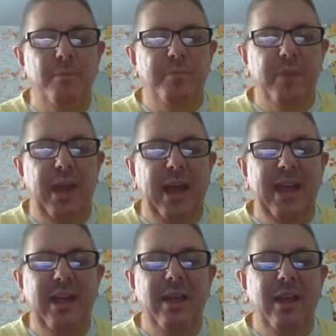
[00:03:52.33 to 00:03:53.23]

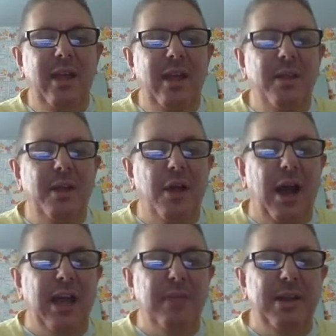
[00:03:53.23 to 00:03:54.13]
Okay? There's
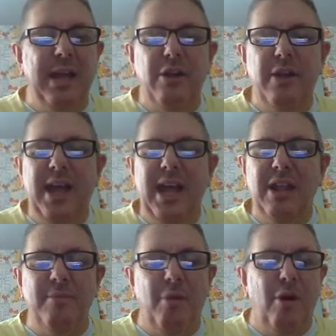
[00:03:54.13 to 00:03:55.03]
high speed internet,
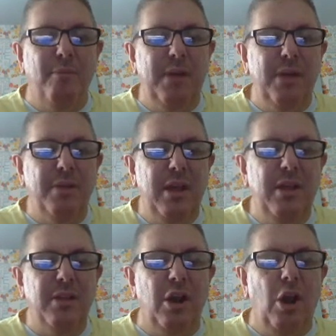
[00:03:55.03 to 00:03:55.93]
small
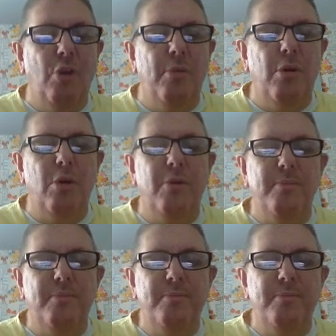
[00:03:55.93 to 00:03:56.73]
business, global,